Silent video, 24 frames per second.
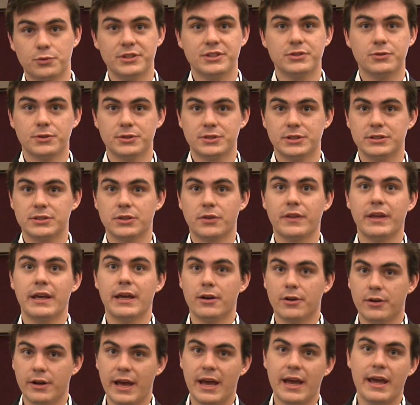resources on the
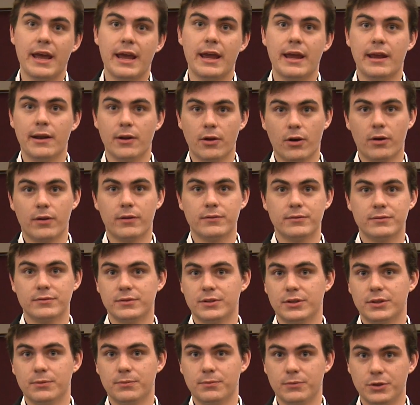internet and on